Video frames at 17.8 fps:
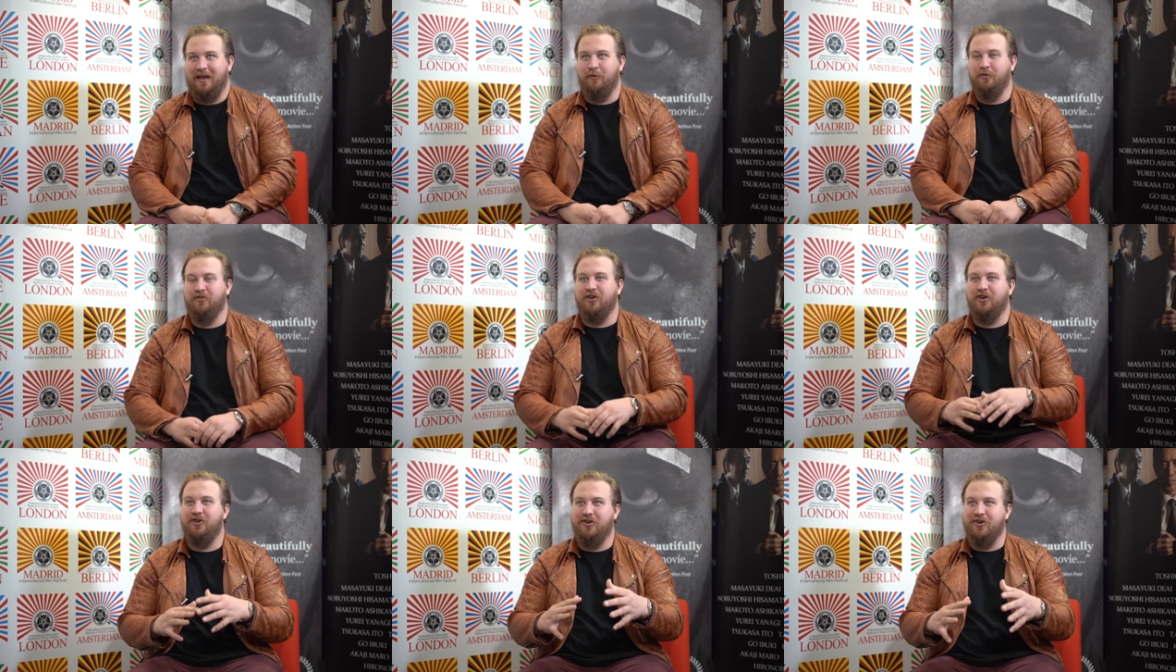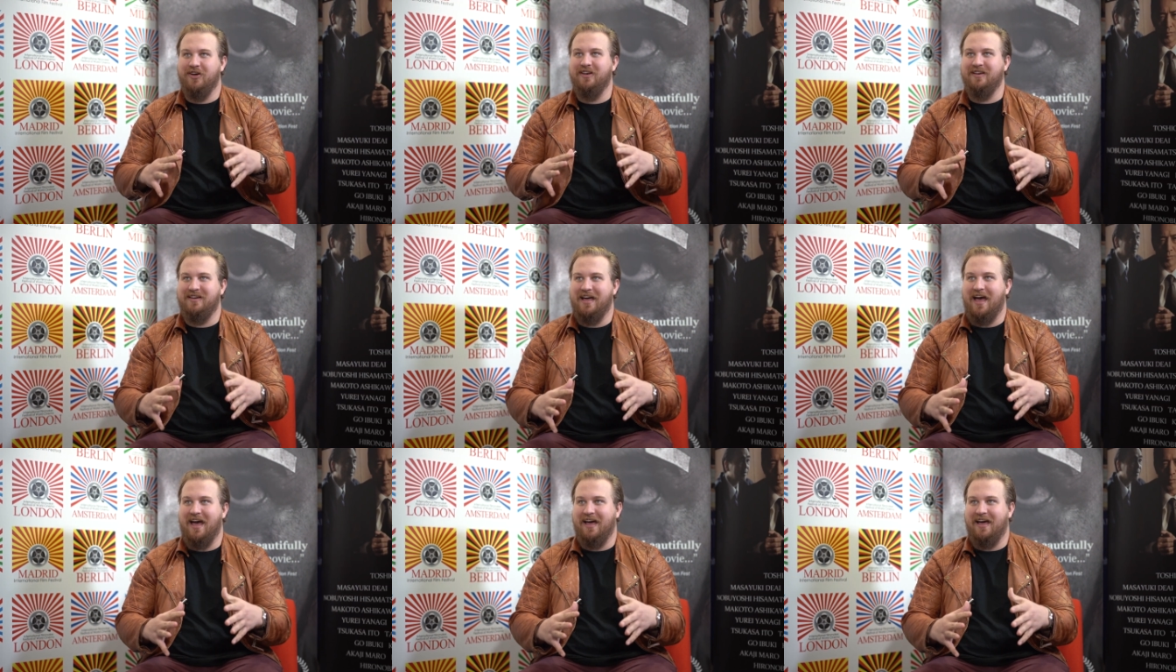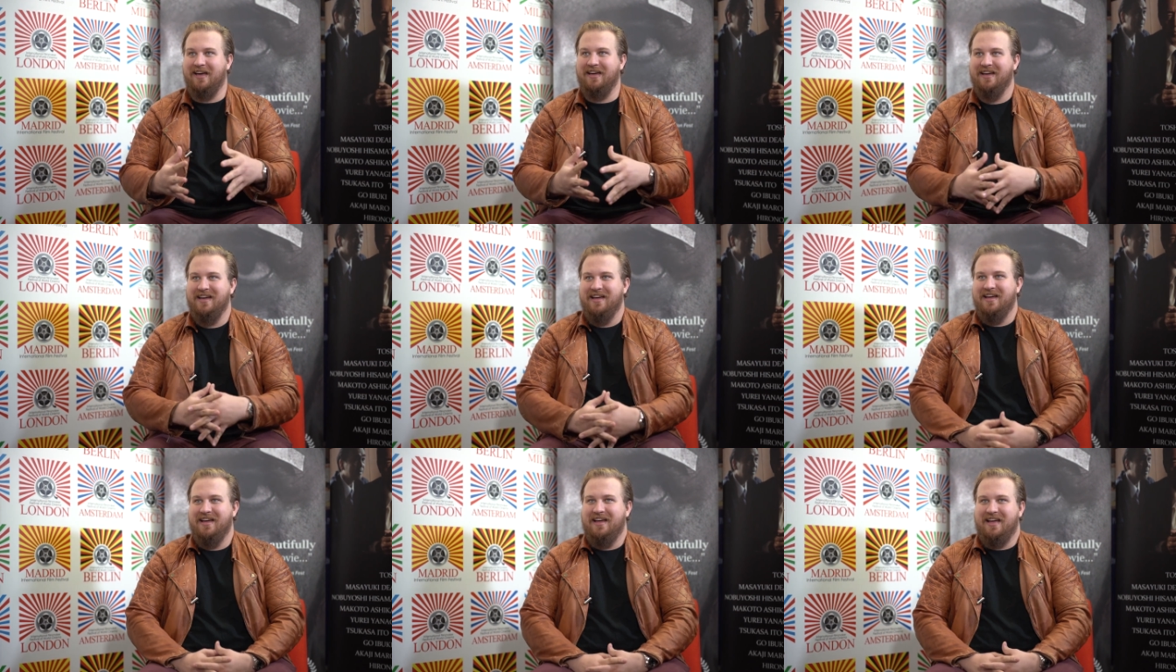It was a good day
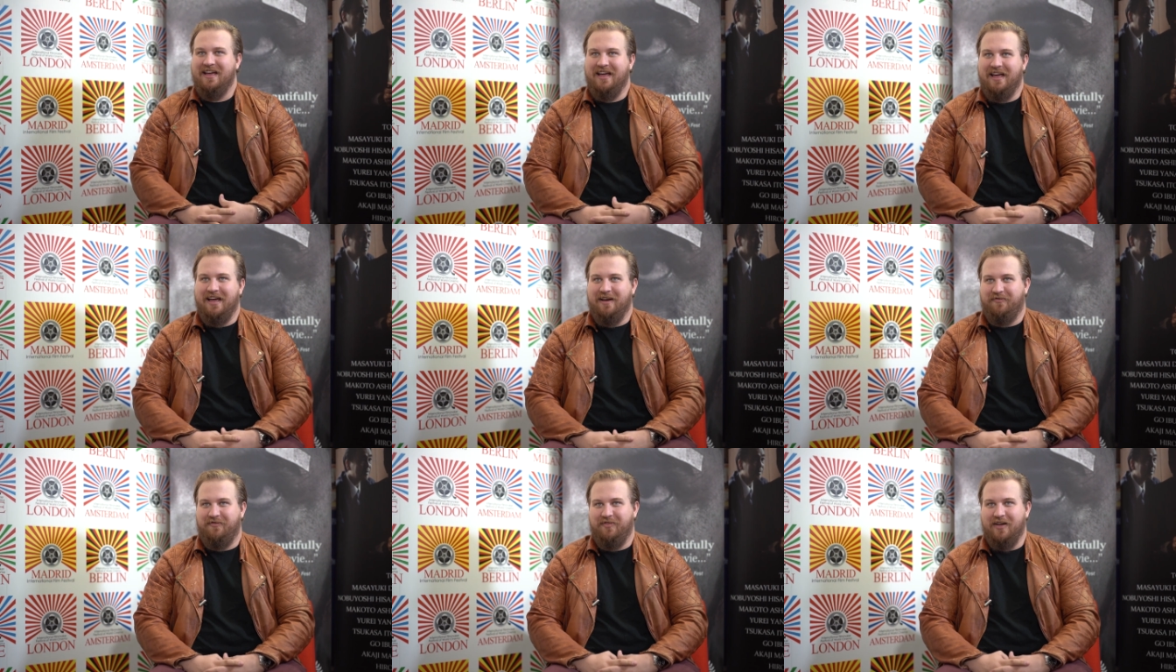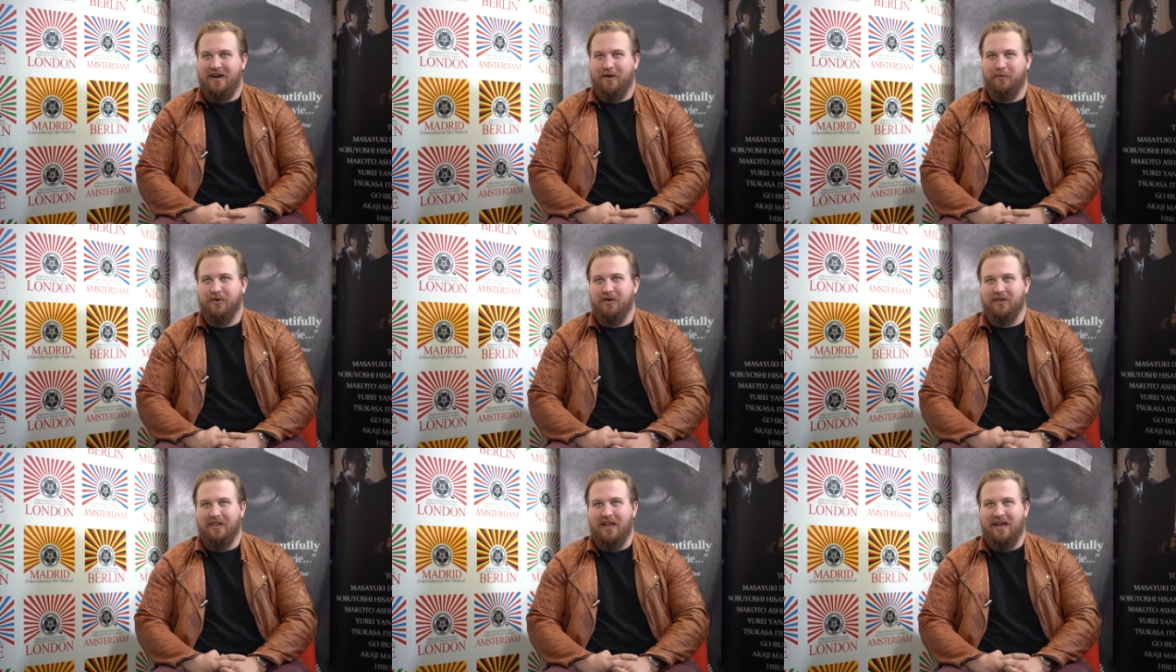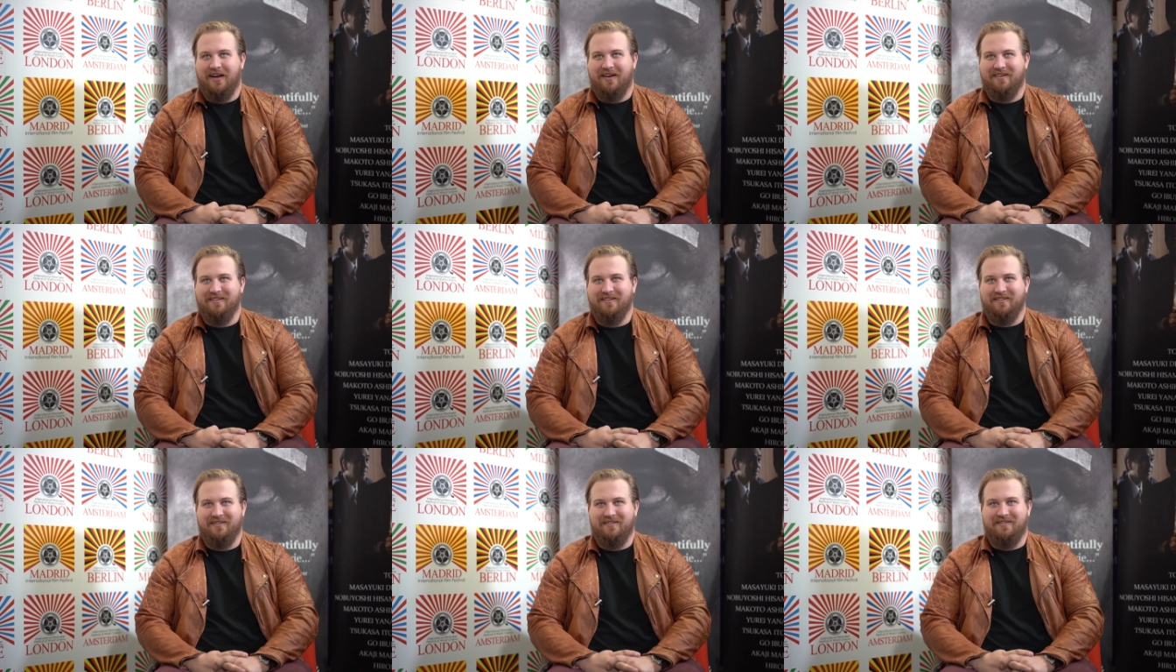if there were
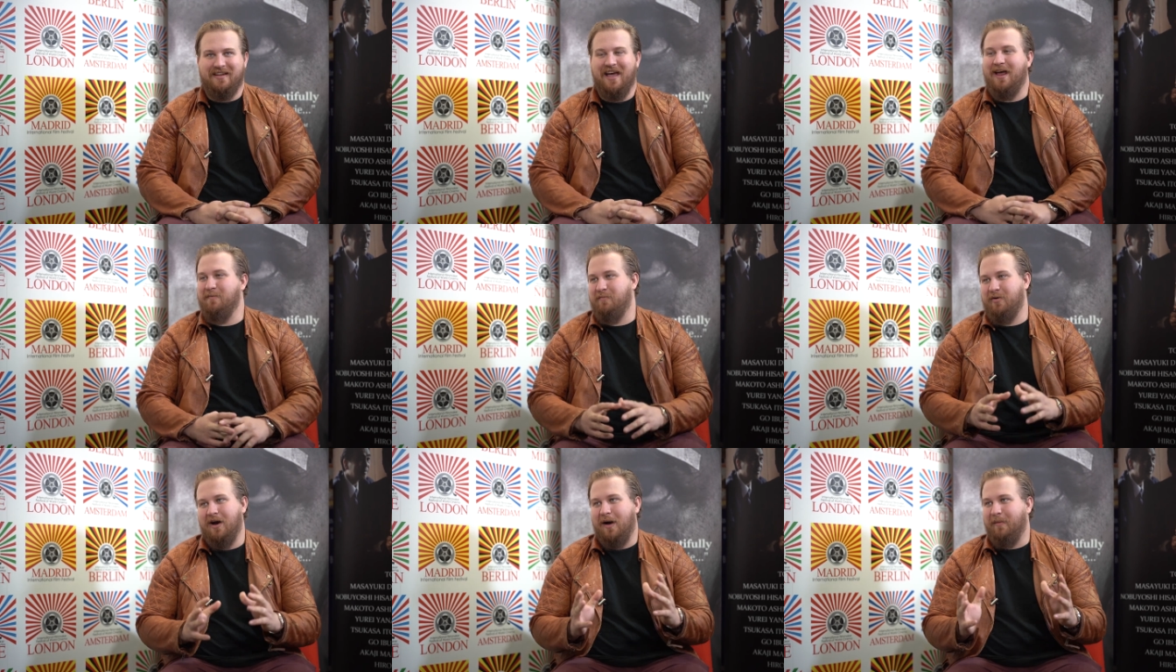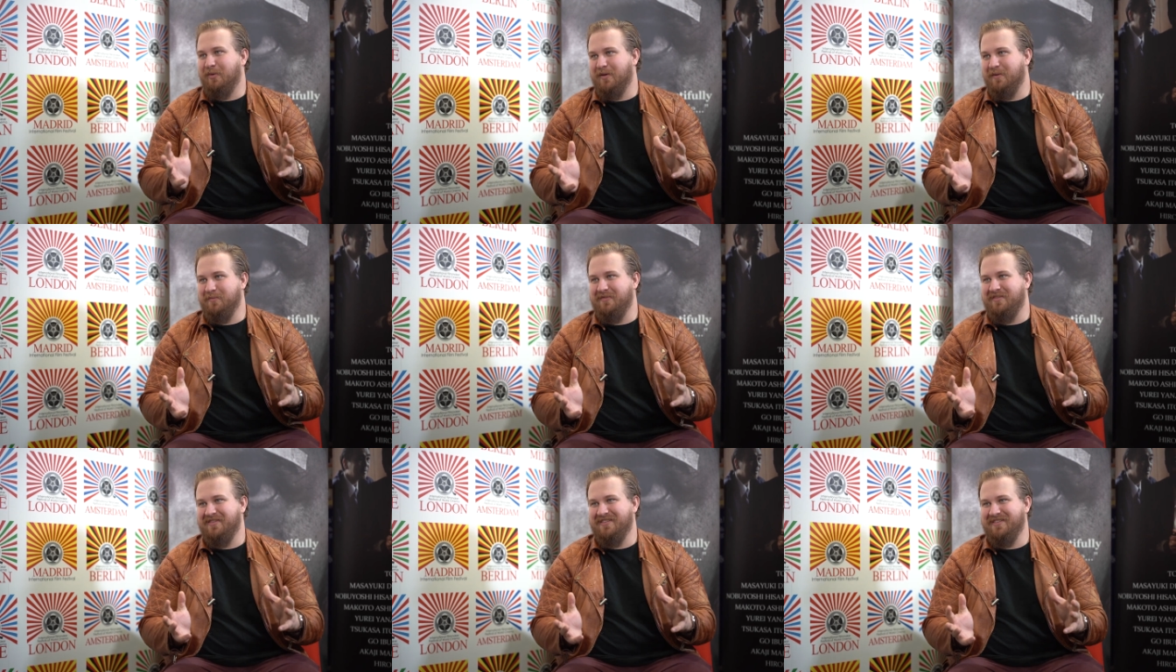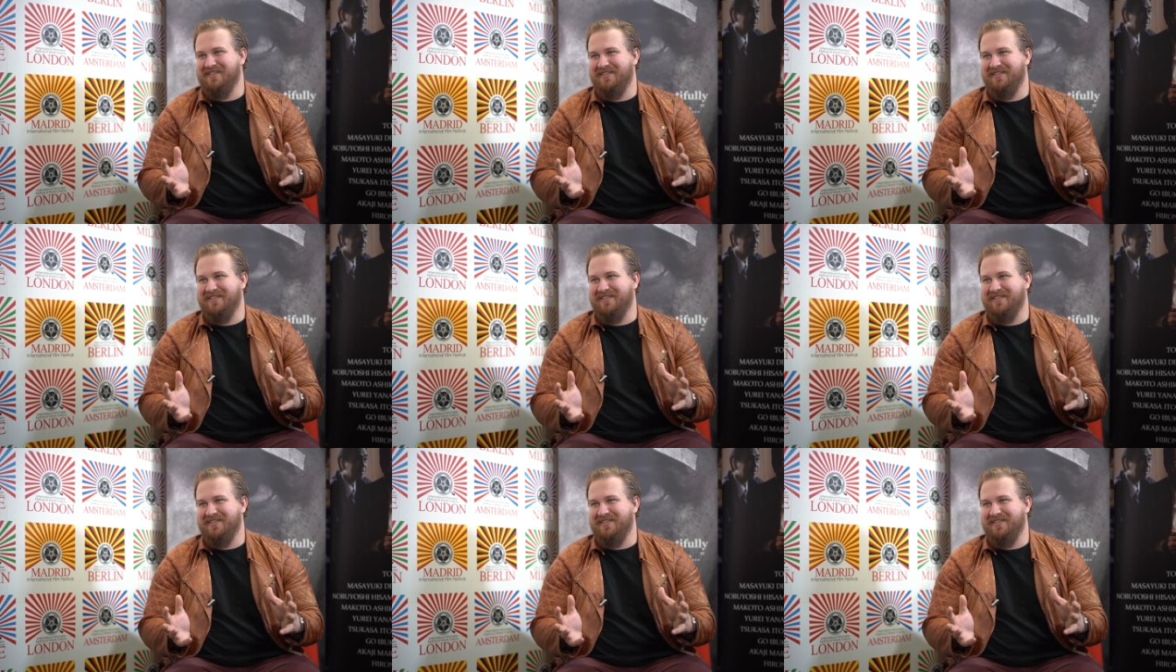like 10 problems,